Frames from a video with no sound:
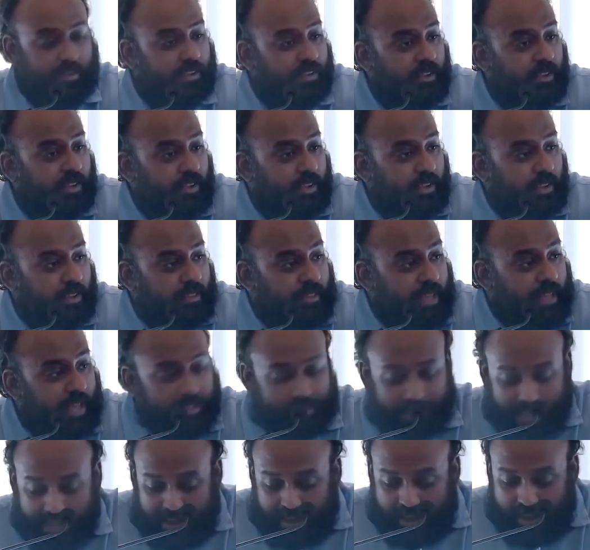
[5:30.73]
that
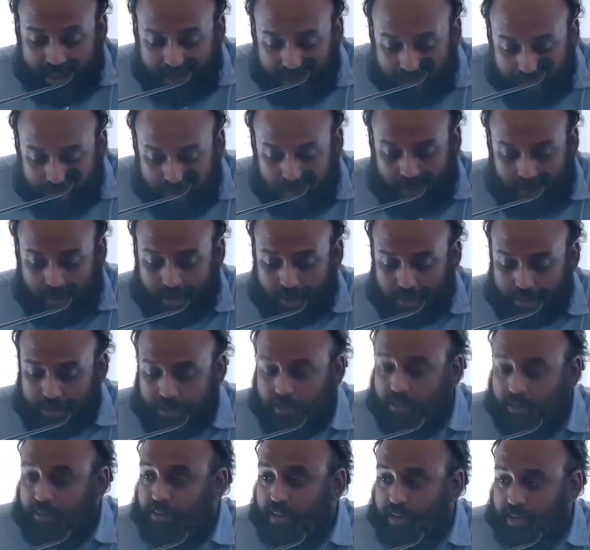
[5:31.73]
they are in a
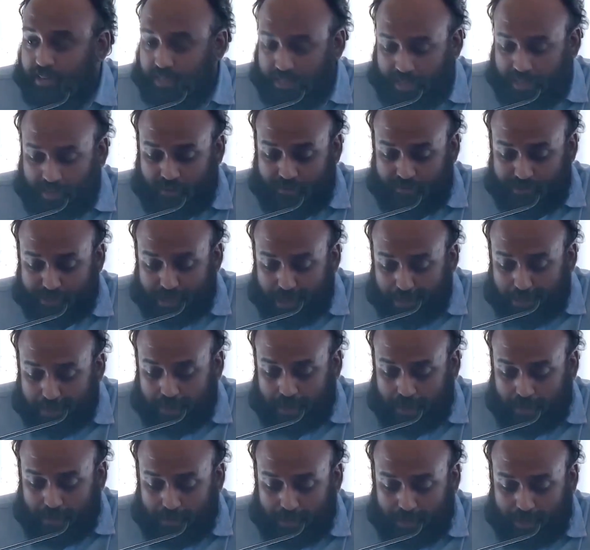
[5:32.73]
great deal of trouble
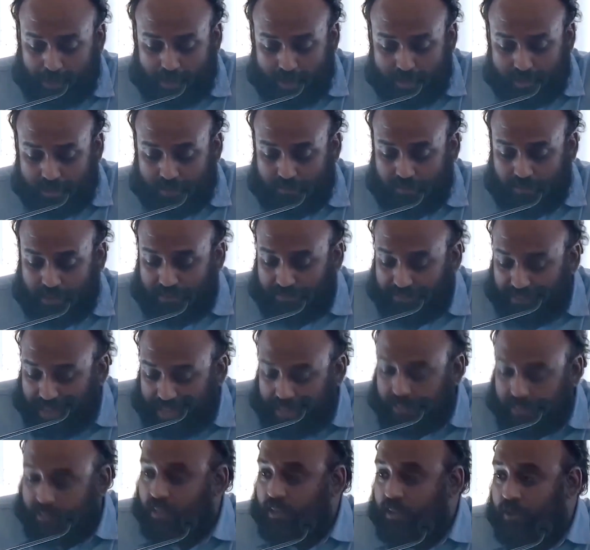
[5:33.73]
because of their faith.
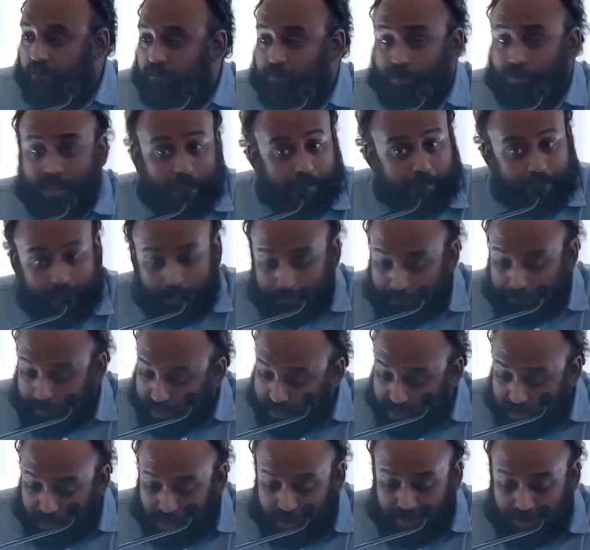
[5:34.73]
They are being
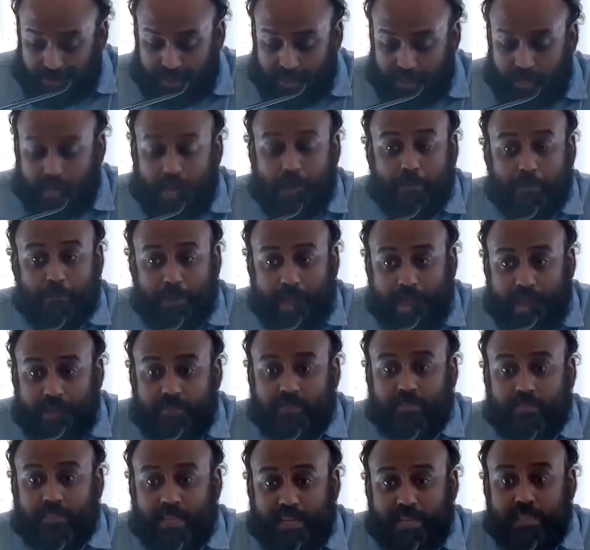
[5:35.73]
persecuted and bad
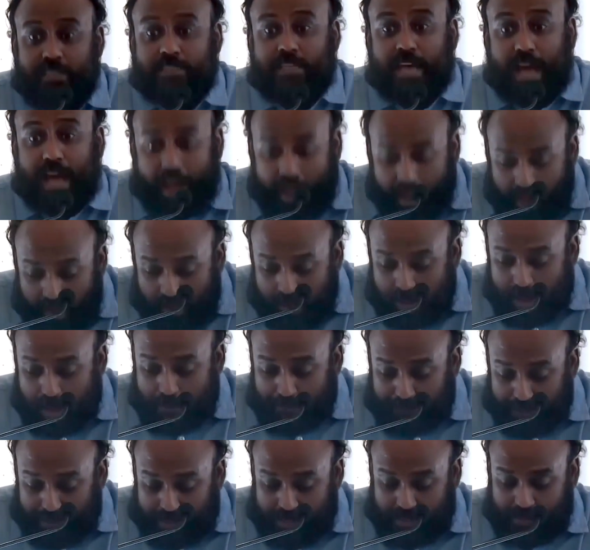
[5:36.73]
things are
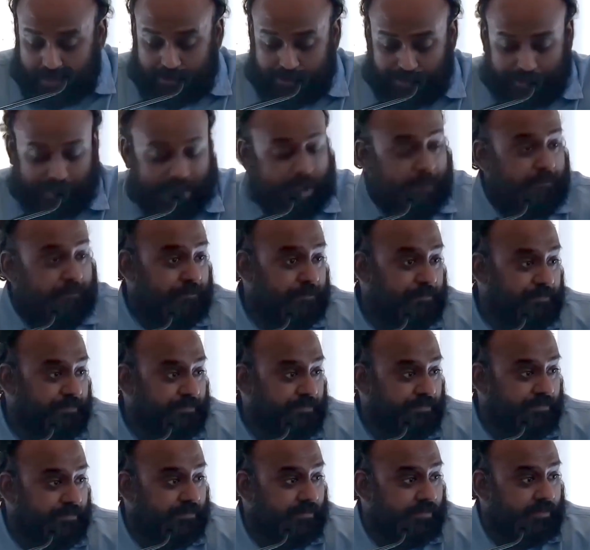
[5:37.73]
happening to them.
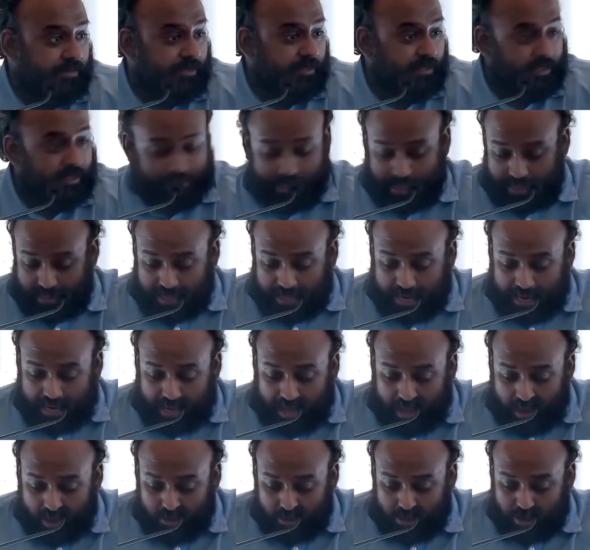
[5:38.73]
Just like
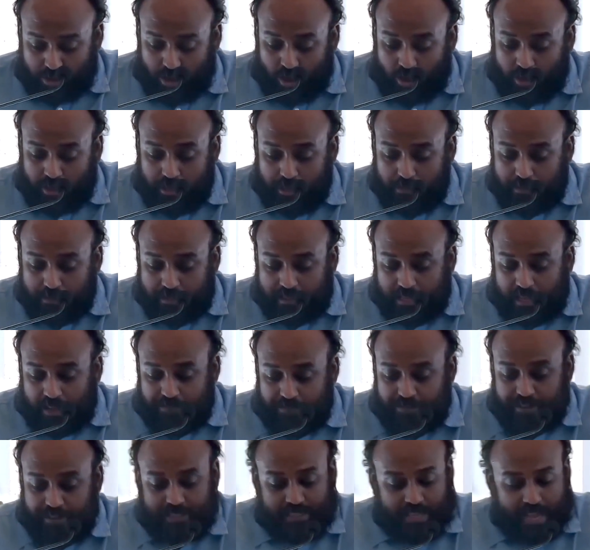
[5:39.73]
how John himself
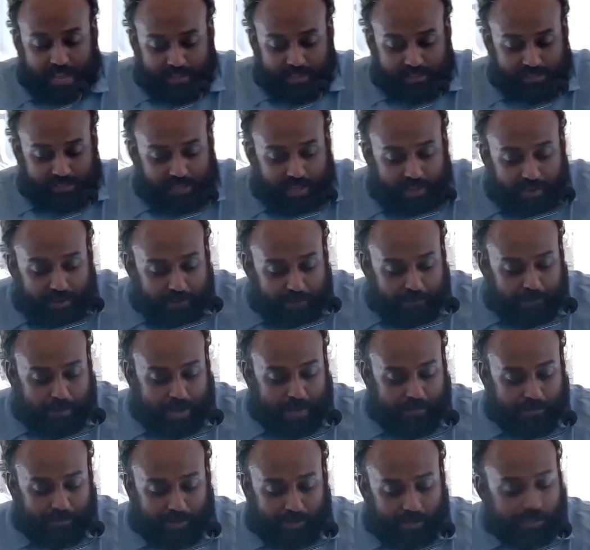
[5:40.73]
is exiled in
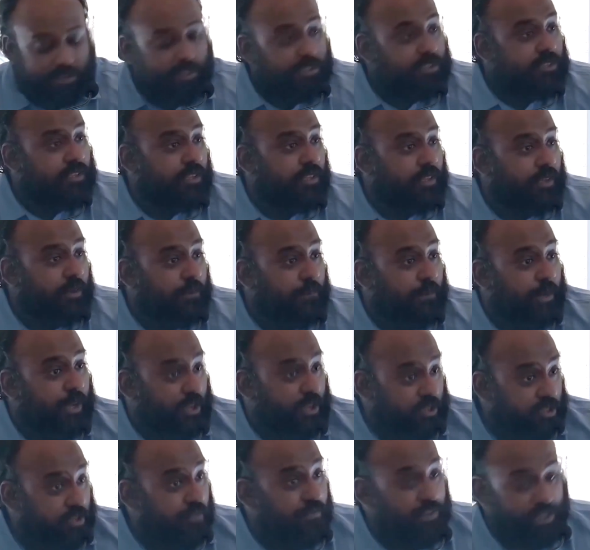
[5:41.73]
Patmos, because
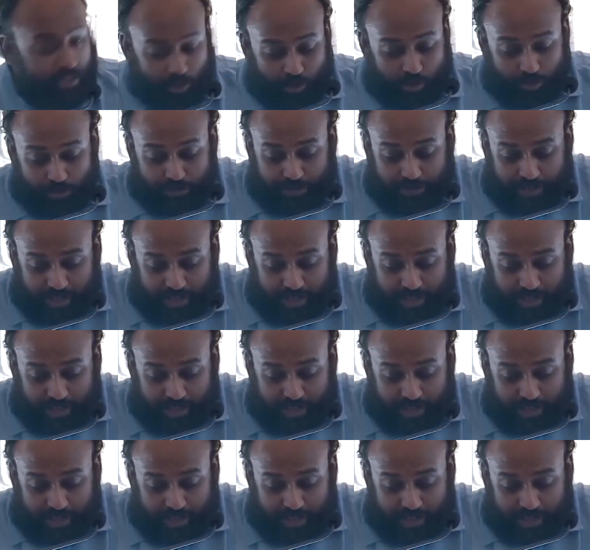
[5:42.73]
of his own faith.